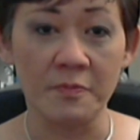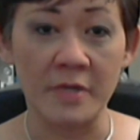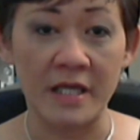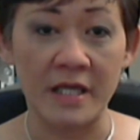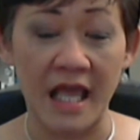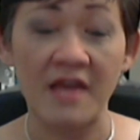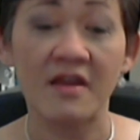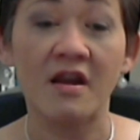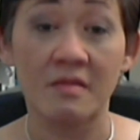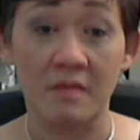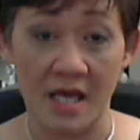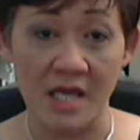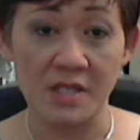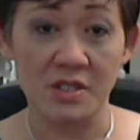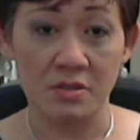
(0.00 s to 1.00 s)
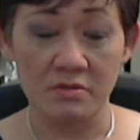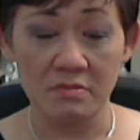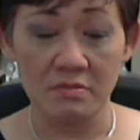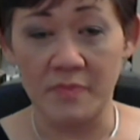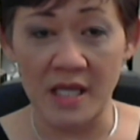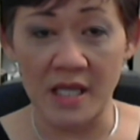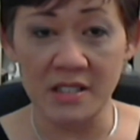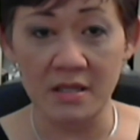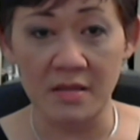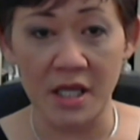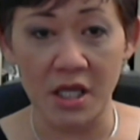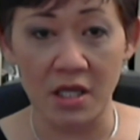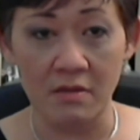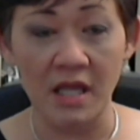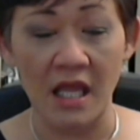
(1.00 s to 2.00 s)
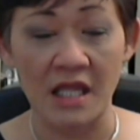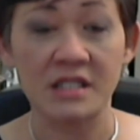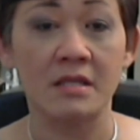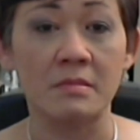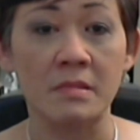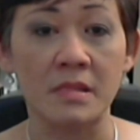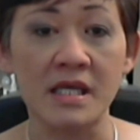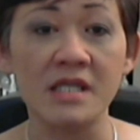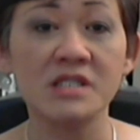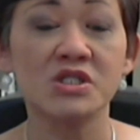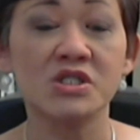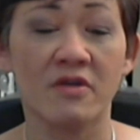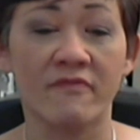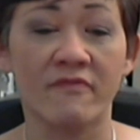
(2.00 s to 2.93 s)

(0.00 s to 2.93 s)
get a list. Basically, it's a list of